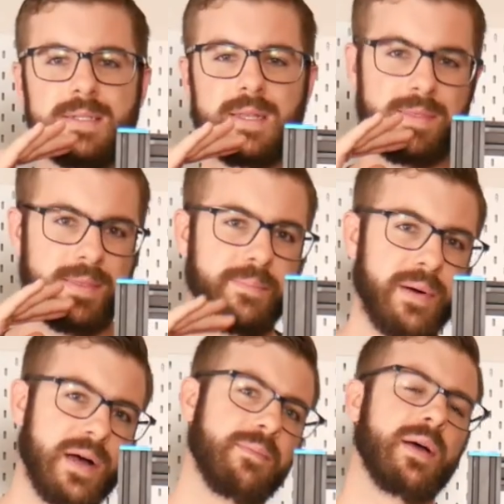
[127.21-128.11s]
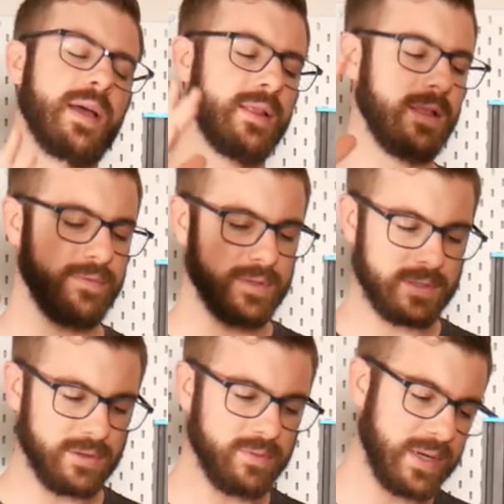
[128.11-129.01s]
is the bomb. I love it
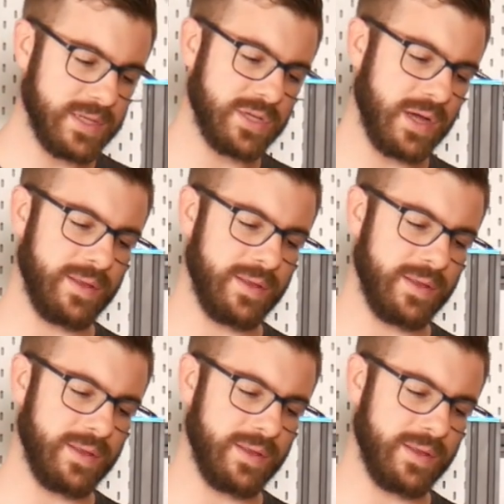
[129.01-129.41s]
so much.